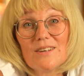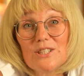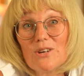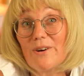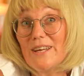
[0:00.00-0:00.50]

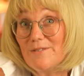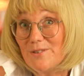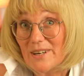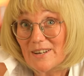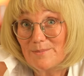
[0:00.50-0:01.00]
So if
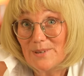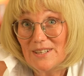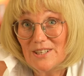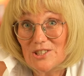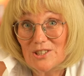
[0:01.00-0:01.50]
you have been
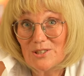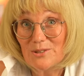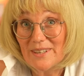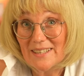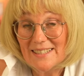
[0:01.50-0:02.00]
itching to
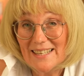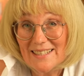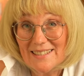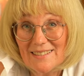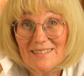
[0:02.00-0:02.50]
get
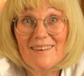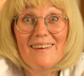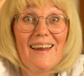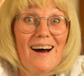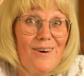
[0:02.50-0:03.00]
started,
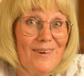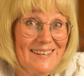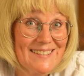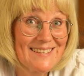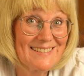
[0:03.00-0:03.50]
now
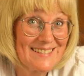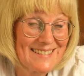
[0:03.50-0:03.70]
is the